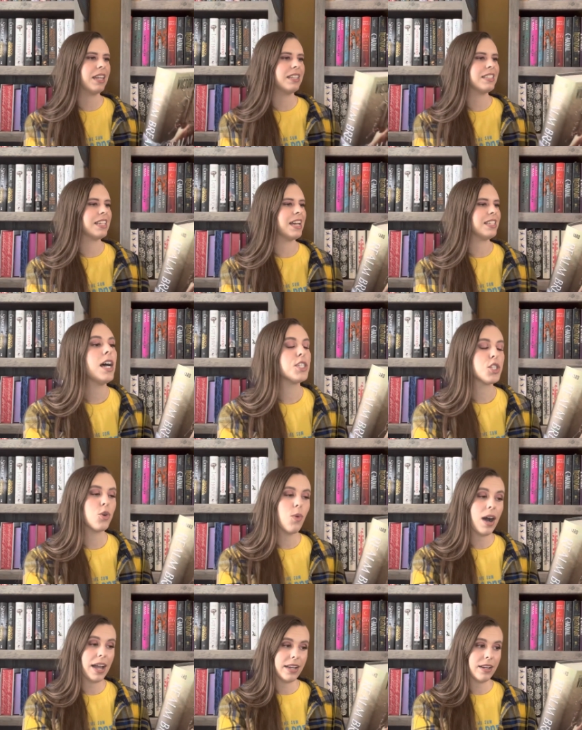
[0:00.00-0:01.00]
and it says, a
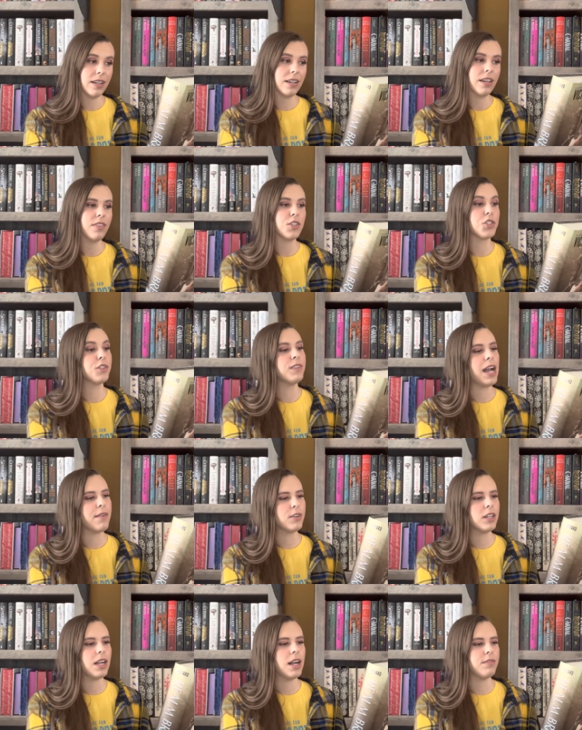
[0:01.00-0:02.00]
squire, the
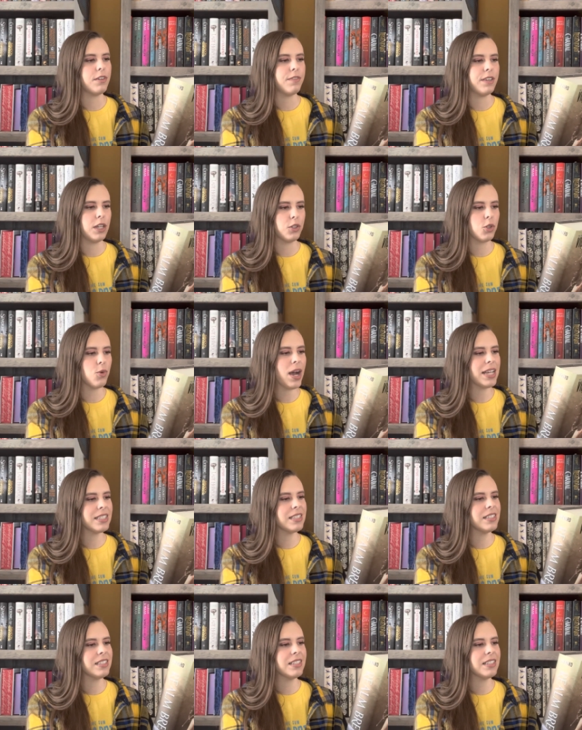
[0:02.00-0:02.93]
survivor of a failed quest,